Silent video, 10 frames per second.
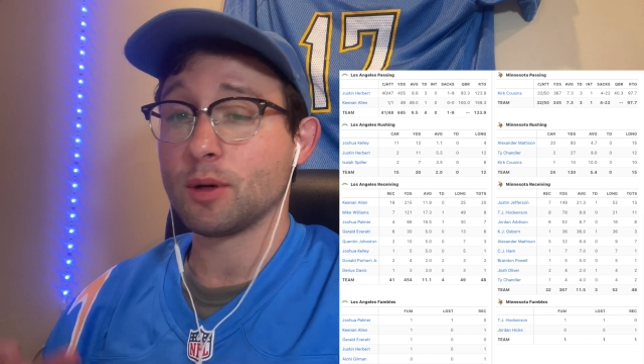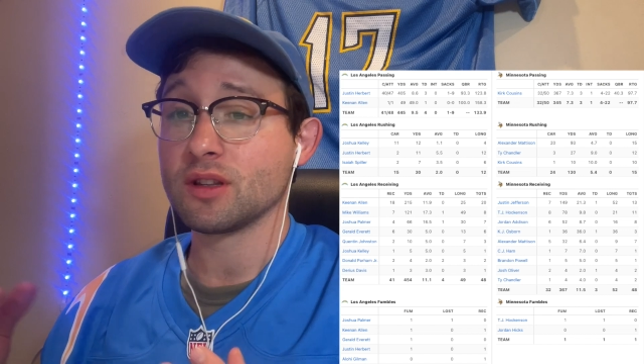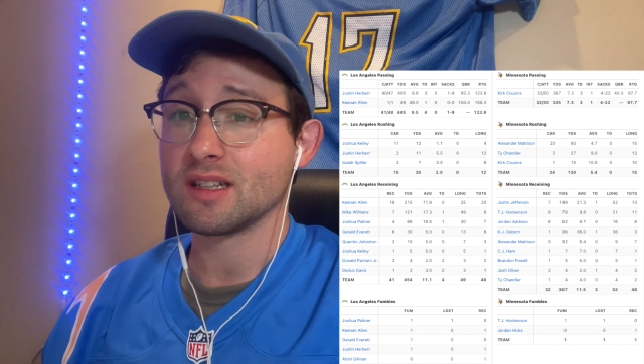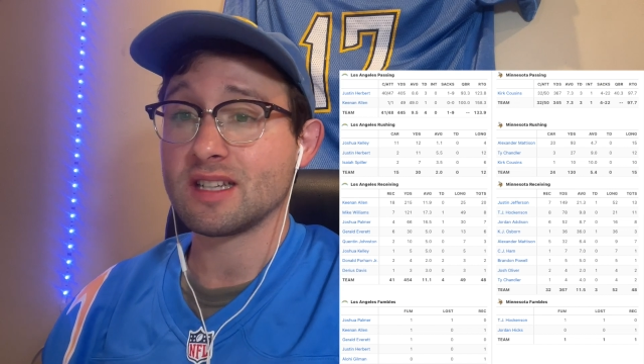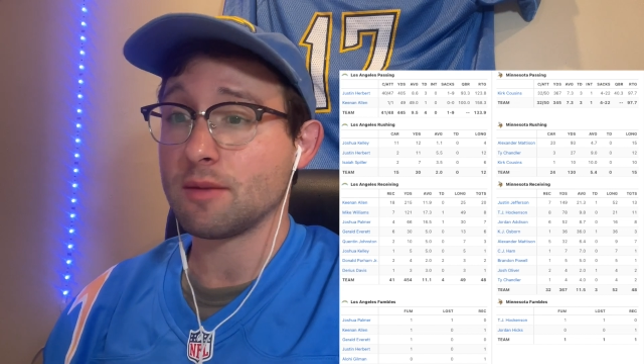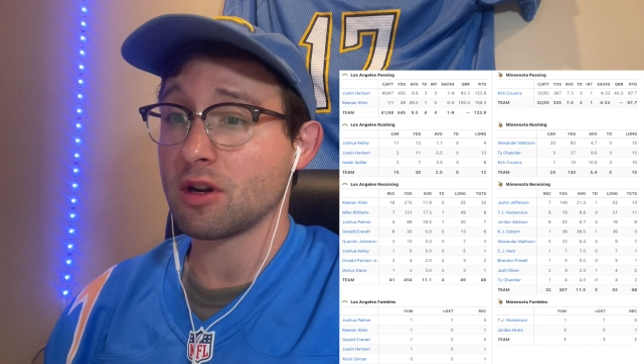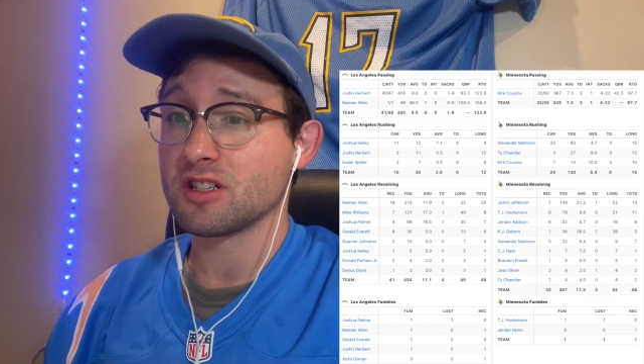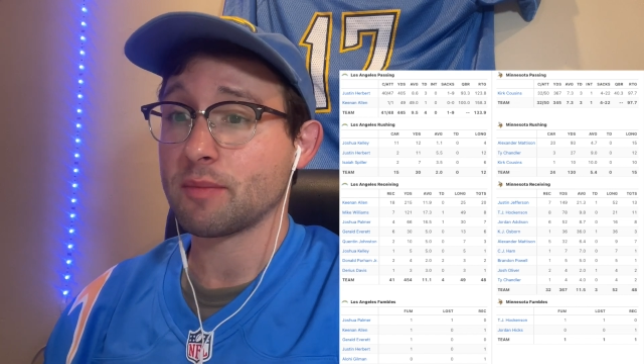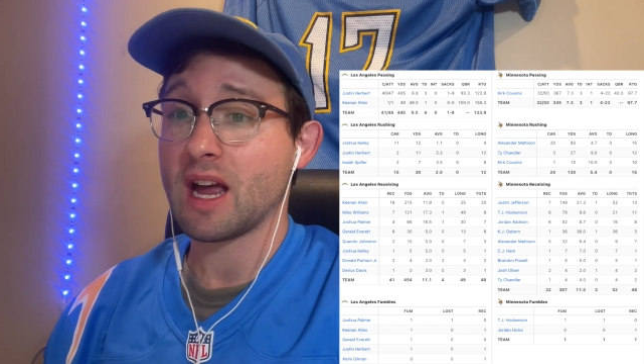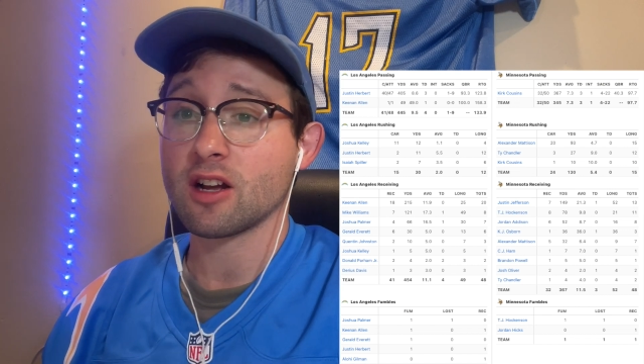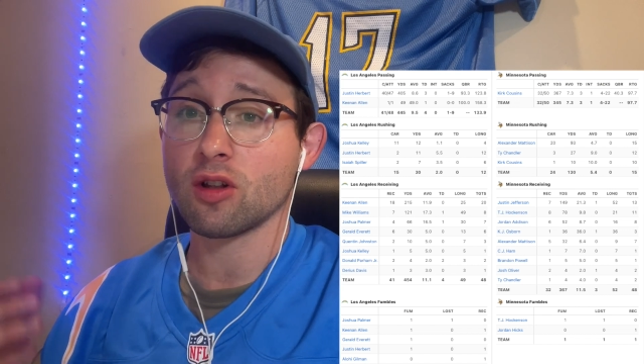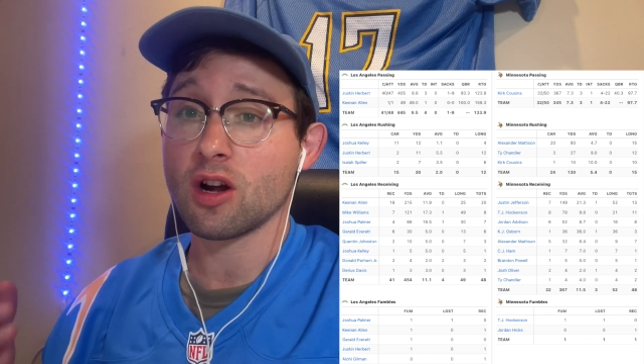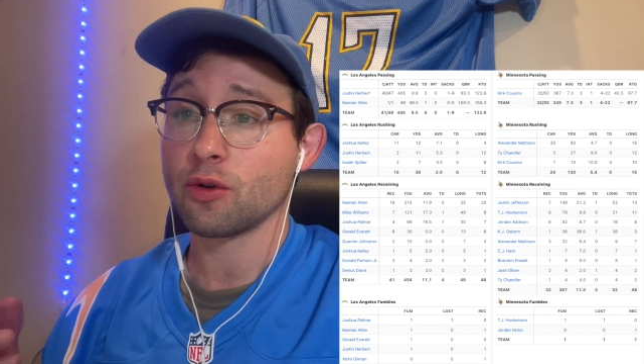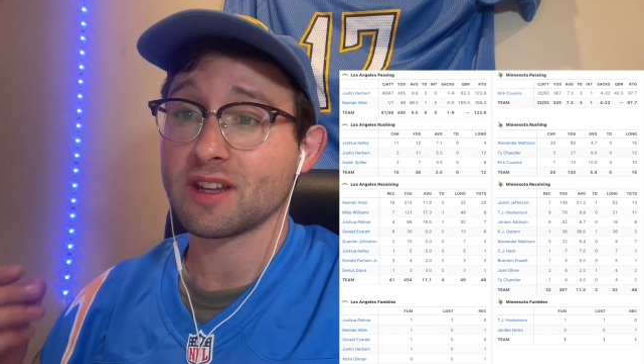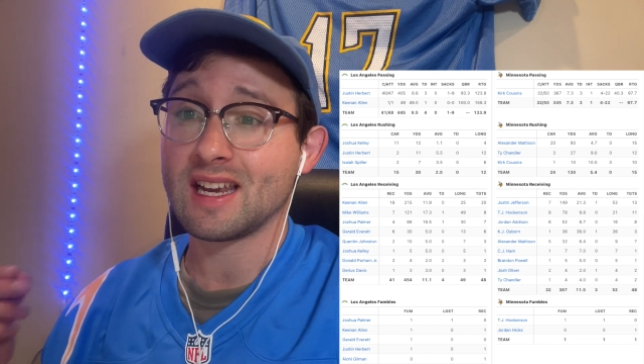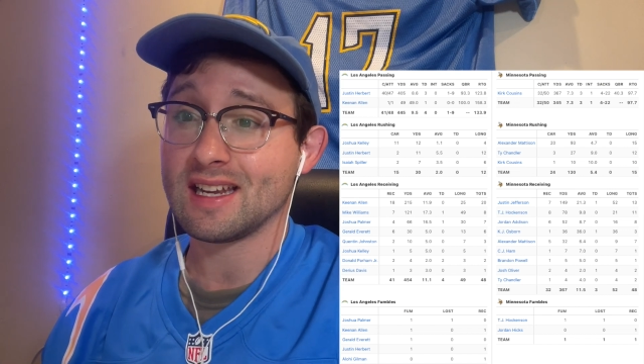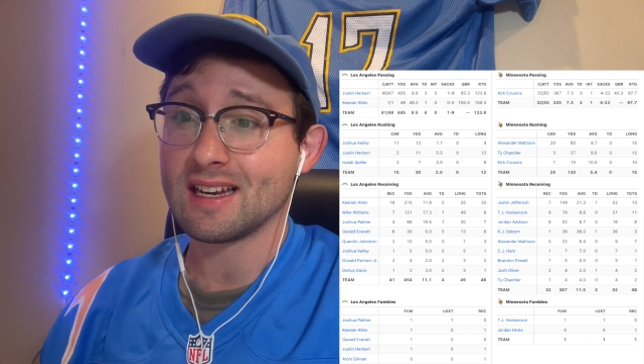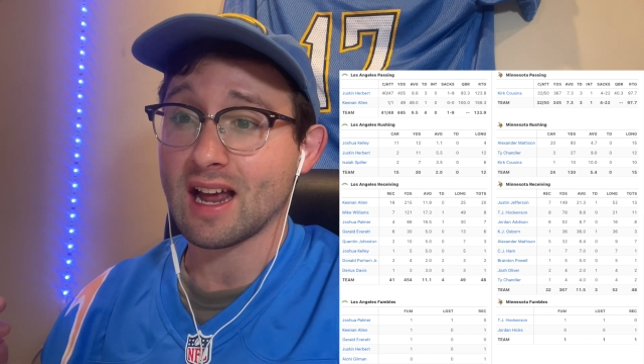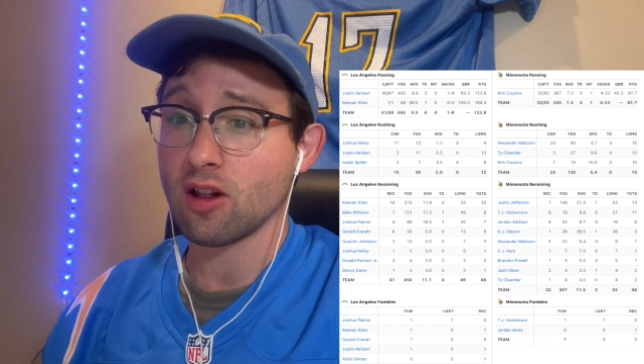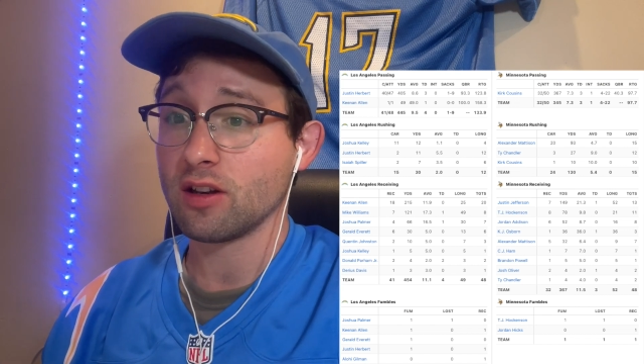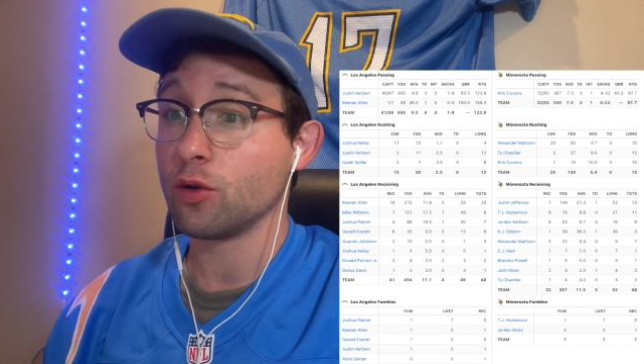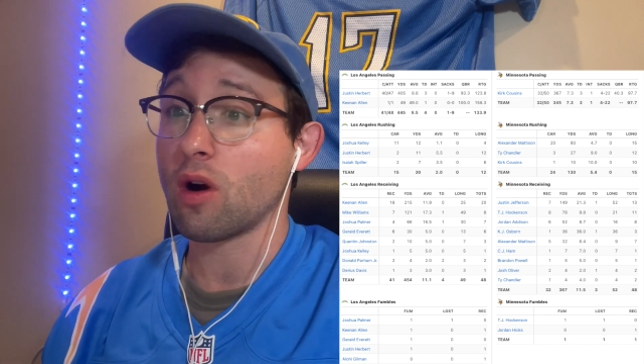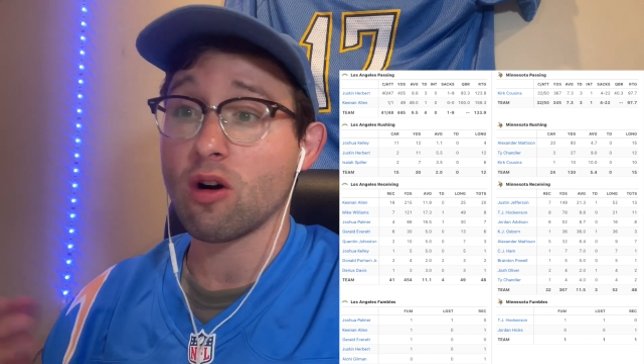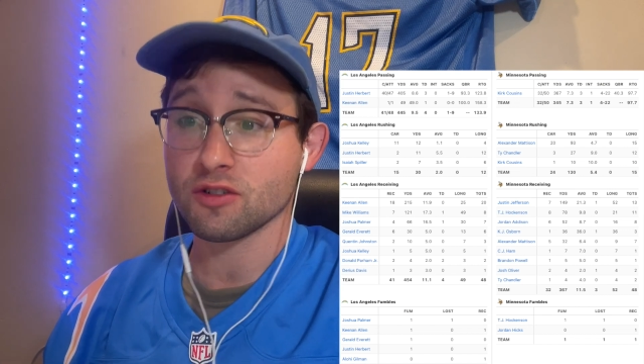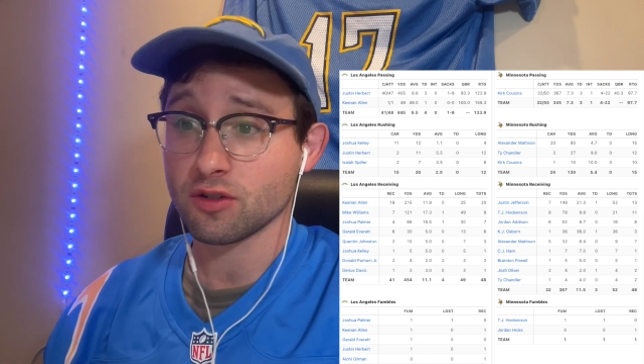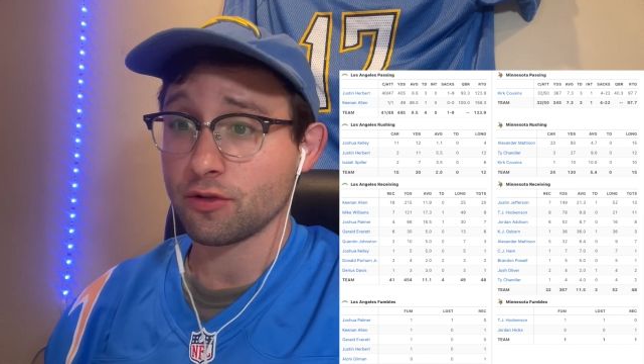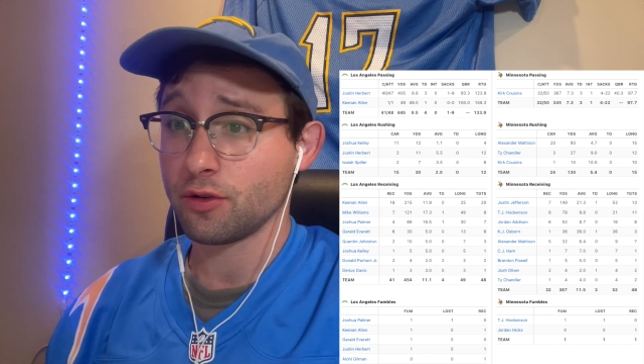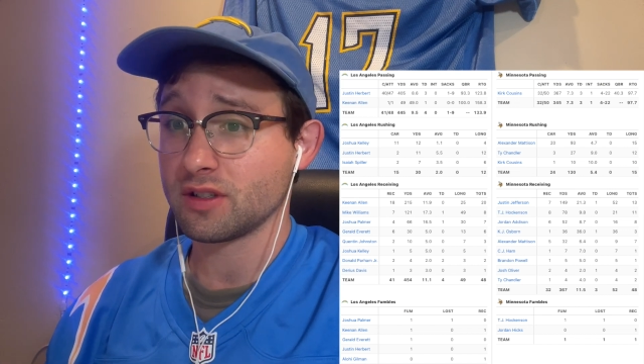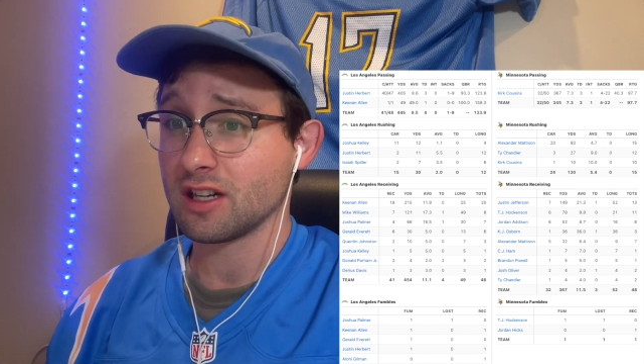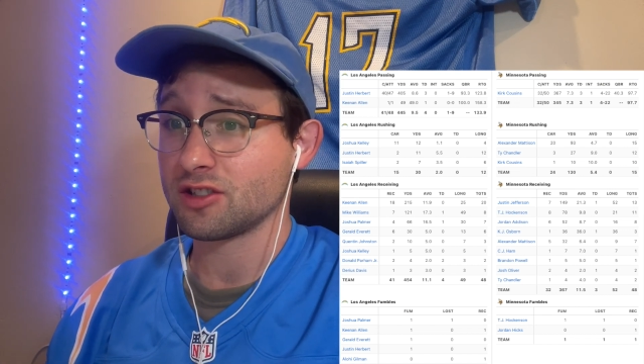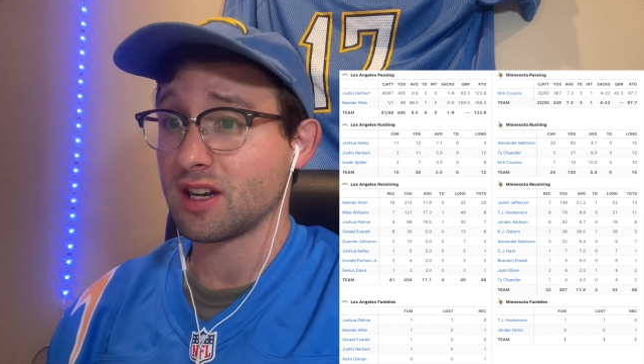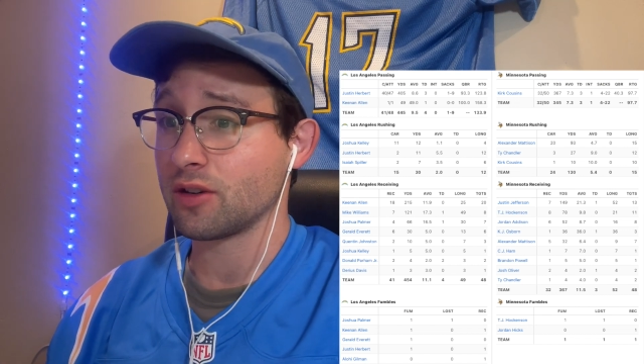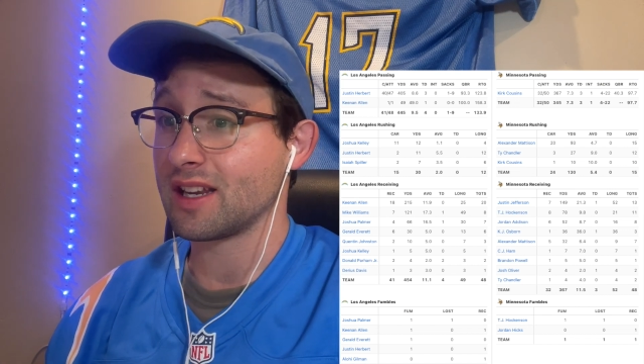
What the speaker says: put the team on his back along with Keenan Allen, who also threw a touchdown.